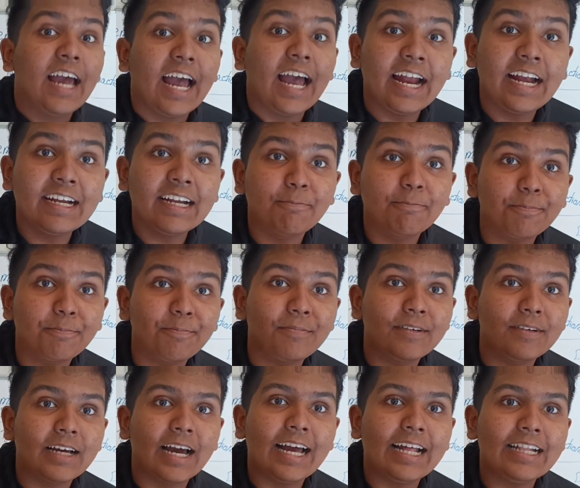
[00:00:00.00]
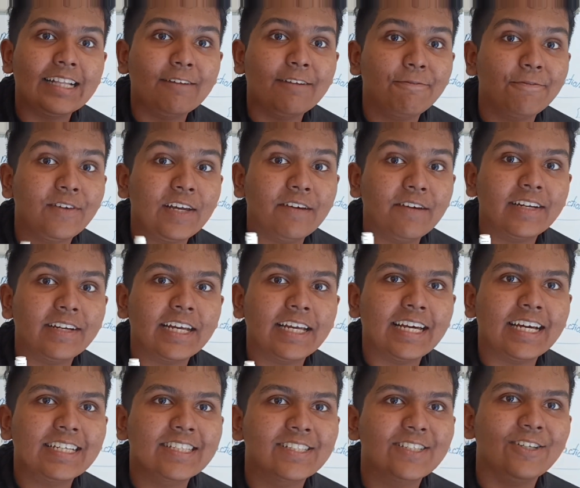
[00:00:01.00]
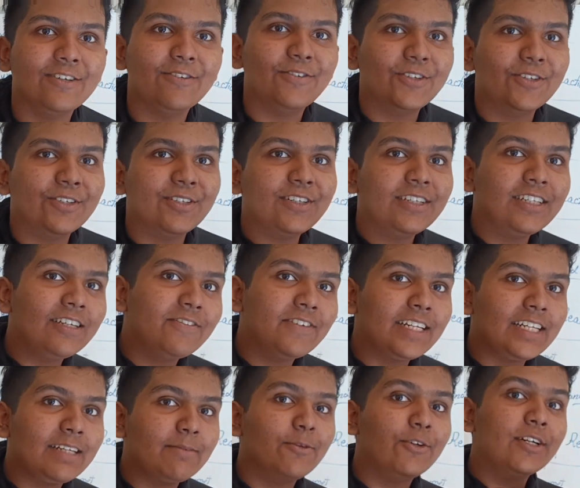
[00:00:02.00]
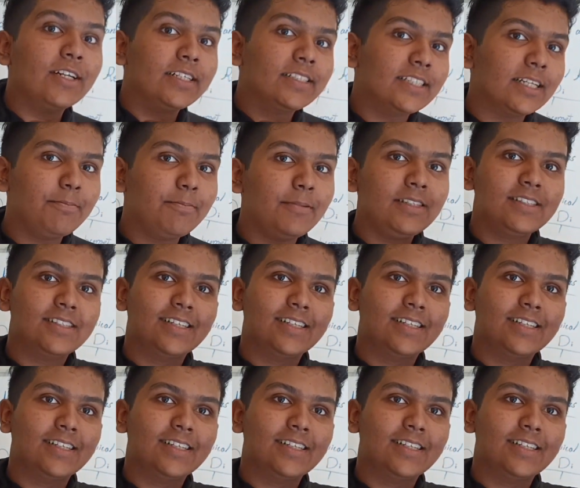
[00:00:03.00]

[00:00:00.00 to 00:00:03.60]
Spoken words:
And the favor I asked you, if you could give any more examples.